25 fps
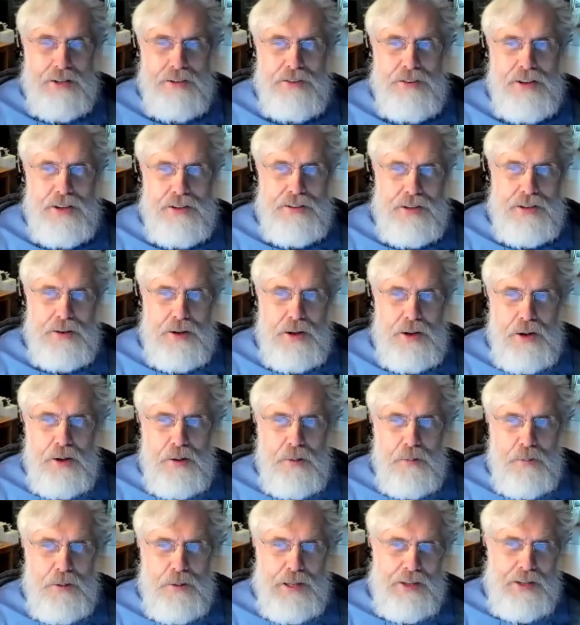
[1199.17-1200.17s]
So I said,
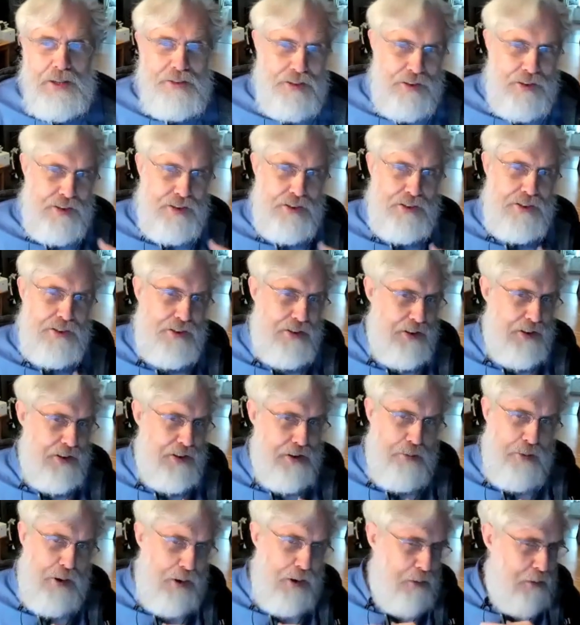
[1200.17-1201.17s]
well, let's just,
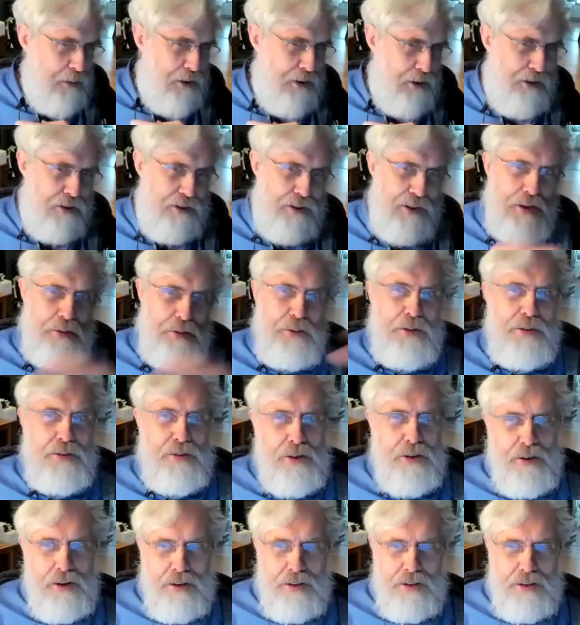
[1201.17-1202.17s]
why don't we just sequence
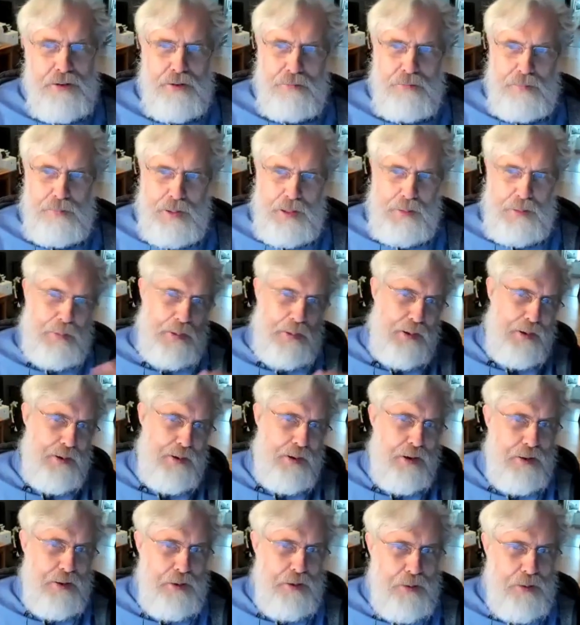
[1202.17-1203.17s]
all the people and all the